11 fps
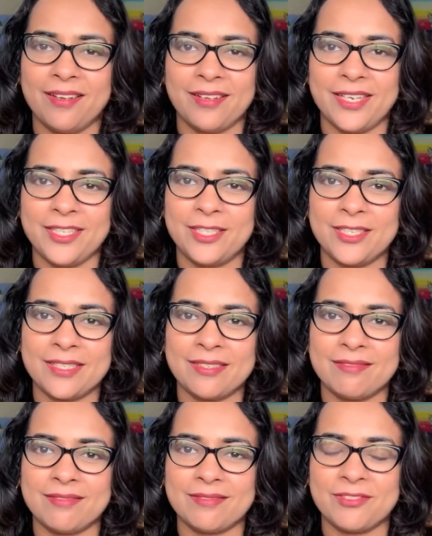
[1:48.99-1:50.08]
It
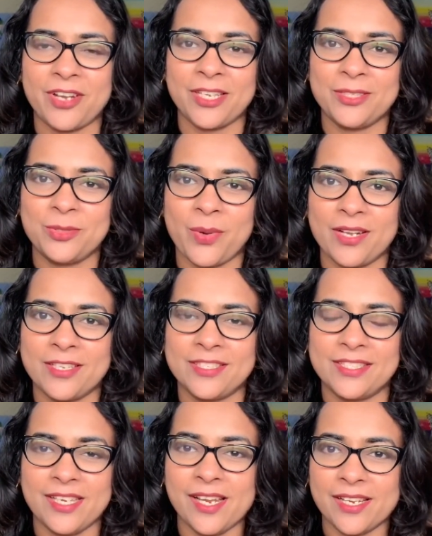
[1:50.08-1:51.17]
tries to
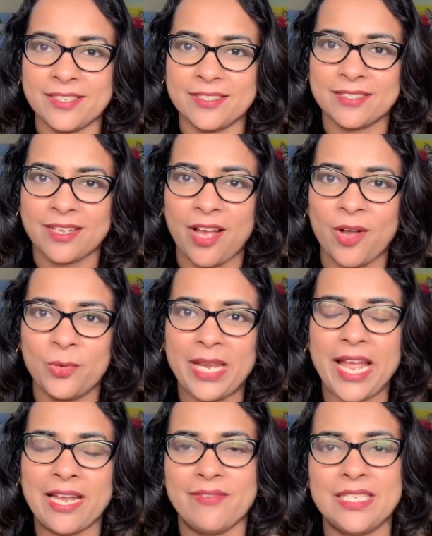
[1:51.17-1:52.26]
understand how
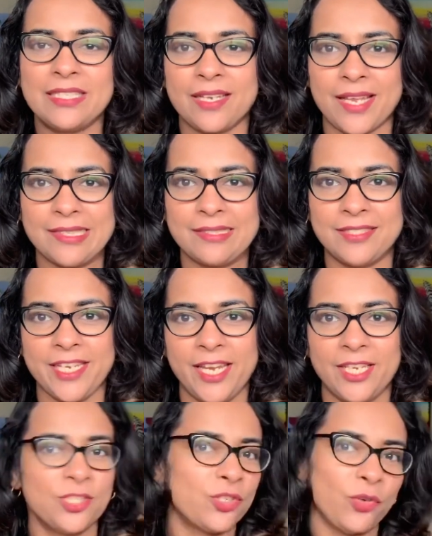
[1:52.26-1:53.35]
language has
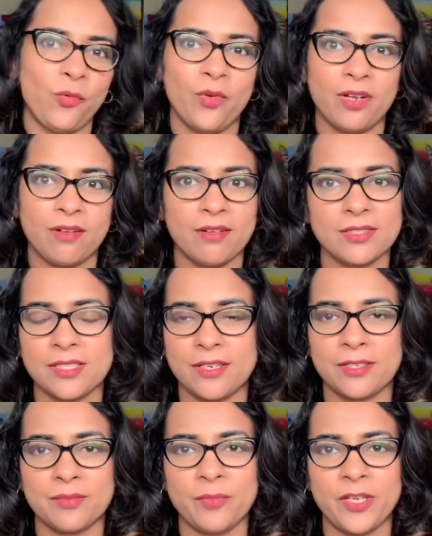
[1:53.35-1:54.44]
changed over a
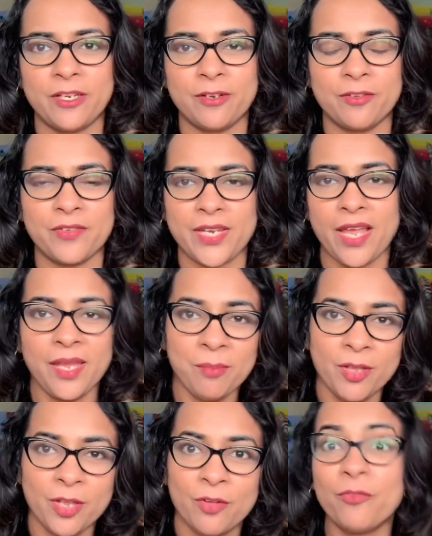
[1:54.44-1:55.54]
certain period of time.
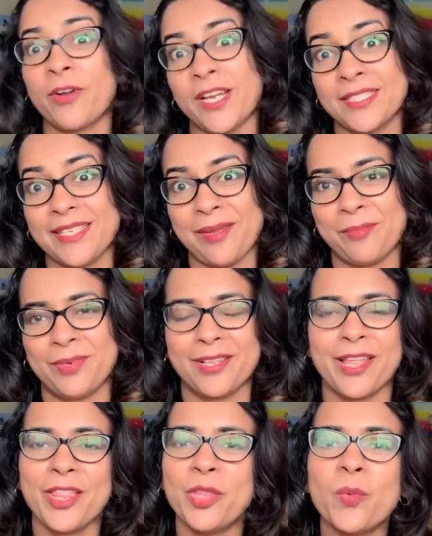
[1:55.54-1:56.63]
For example,
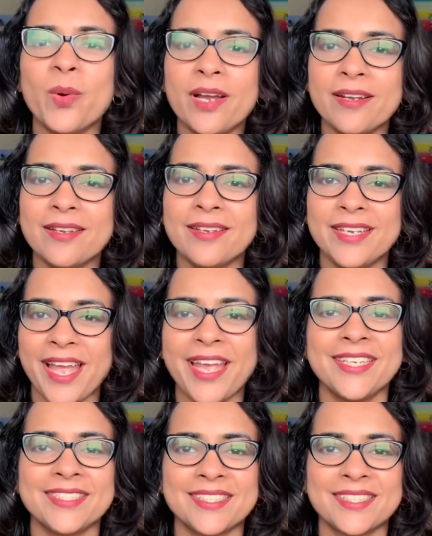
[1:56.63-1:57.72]
the word
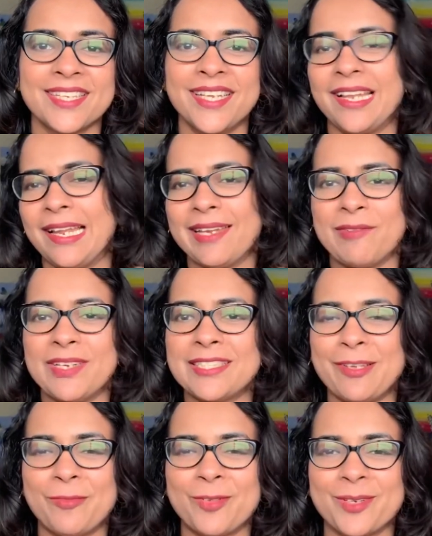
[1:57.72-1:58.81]
nice, like when
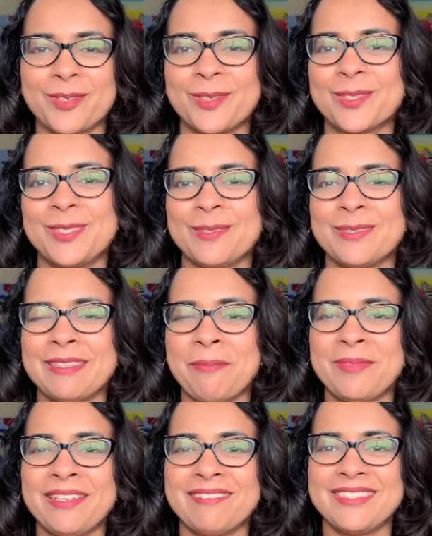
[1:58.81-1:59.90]
someone cooks you
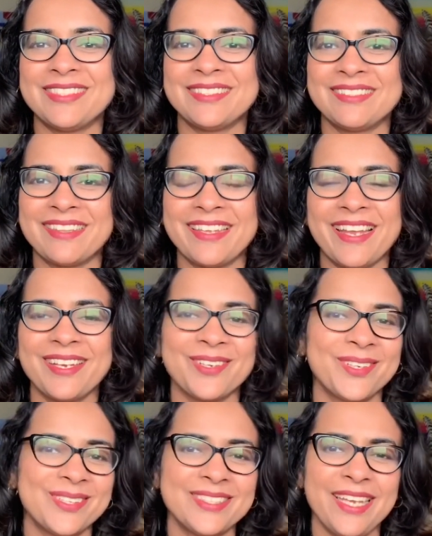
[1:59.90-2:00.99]
something which isn't that good,
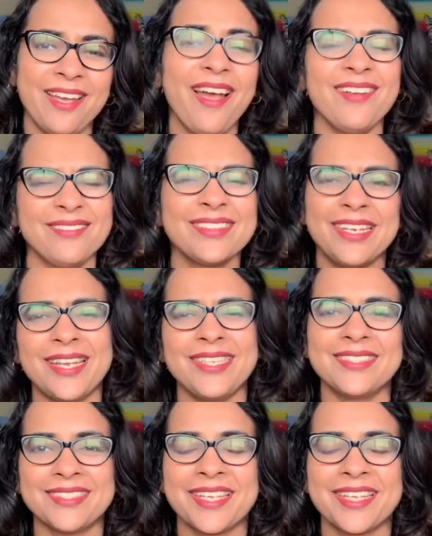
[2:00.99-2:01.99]
you say, "Oh, nice."